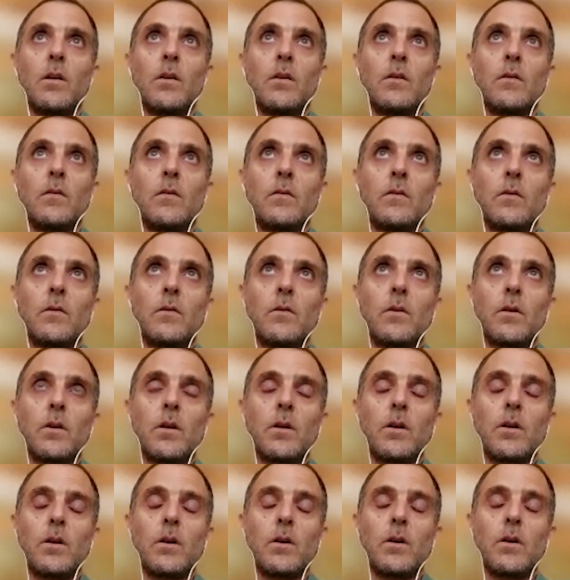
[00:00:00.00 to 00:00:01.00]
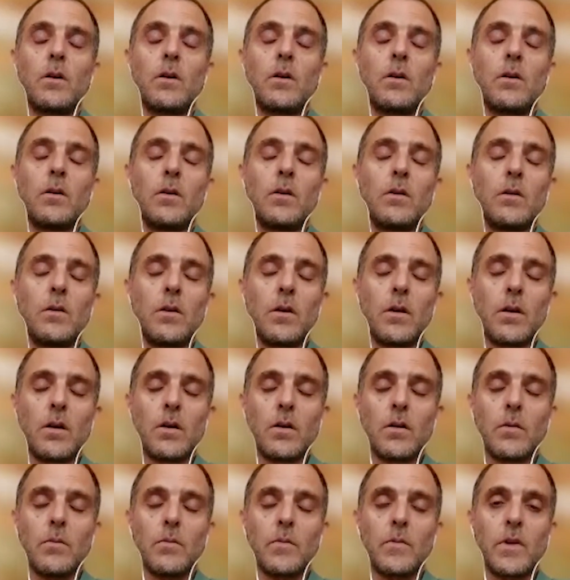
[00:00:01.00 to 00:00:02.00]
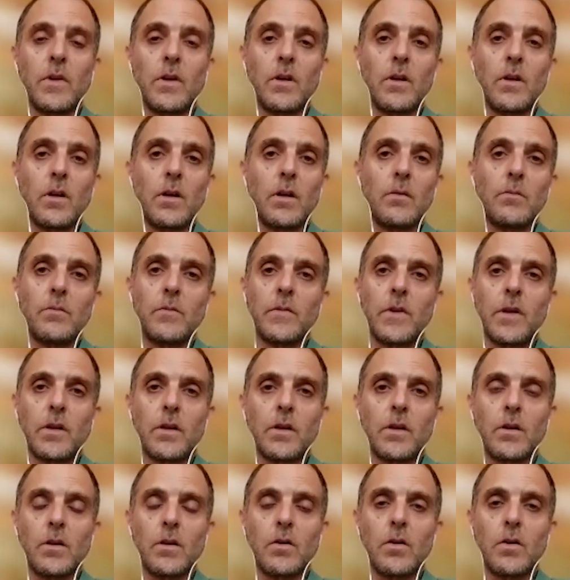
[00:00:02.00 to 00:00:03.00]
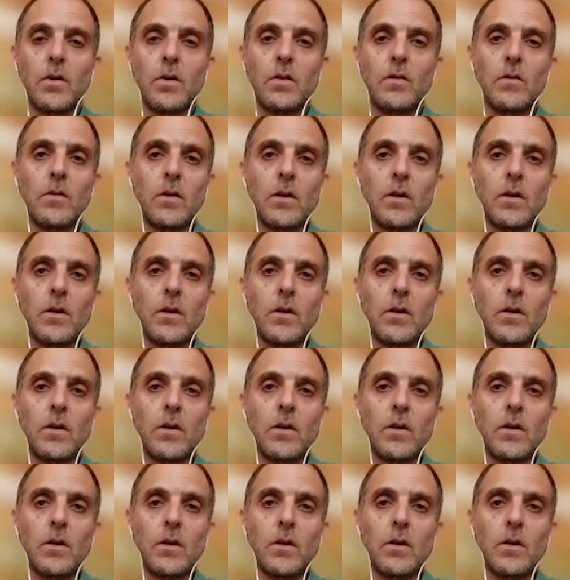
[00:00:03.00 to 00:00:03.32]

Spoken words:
So yeah, I'm thanking God